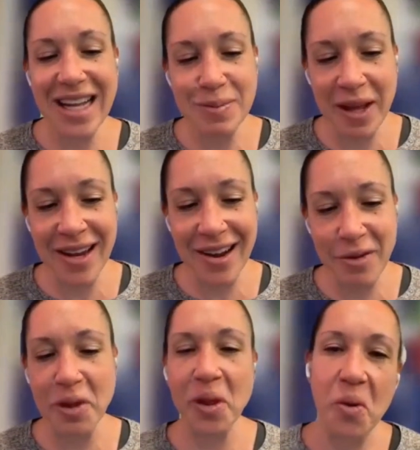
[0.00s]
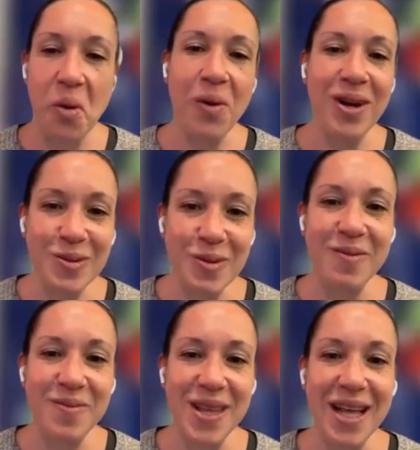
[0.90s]
that's been a really cool one as
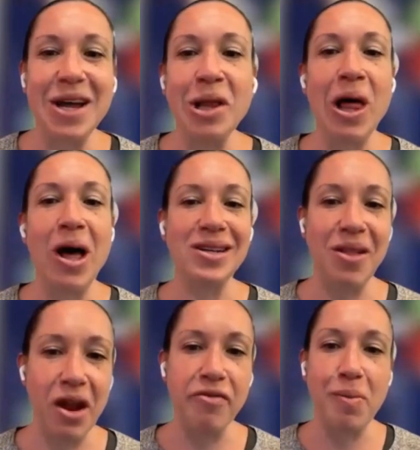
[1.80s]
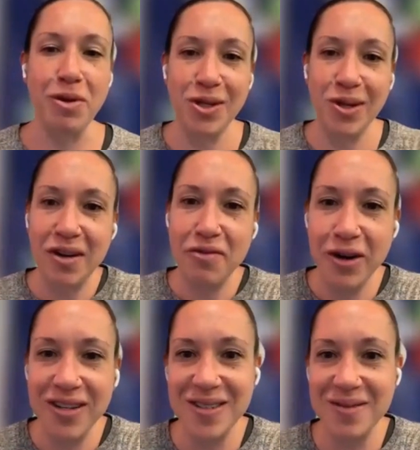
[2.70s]
well. That's unlocked a lot of opportunity
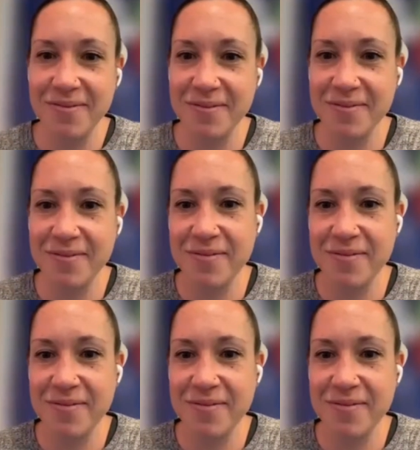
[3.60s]
for us.